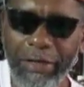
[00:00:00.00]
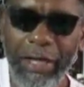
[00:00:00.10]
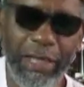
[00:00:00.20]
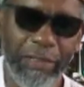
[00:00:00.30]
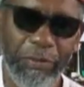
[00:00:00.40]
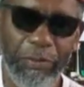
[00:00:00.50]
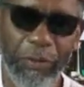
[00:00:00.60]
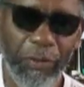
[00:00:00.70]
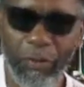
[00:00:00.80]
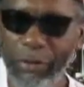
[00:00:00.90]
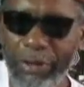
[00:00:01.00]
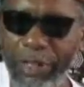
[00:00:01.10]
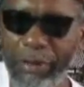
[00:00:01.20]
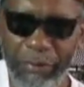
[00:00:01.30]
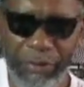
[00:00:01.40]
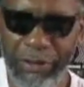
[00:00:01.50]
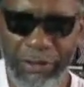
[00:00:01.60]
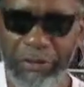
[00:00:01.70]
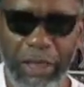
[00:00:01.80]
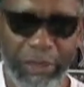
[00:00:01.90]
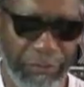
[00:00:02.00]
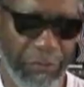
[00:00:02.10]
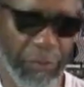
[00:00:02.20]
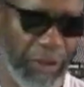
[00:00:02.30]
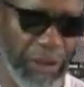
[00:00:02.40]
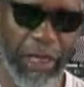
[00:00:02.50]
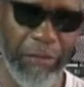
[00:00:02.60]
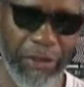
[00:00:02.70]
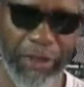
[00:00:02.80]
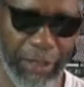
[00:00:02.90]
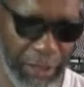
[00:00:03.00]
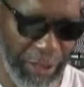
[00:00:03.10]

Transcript: out Keiser Report all the time. Since 2014, I've been checking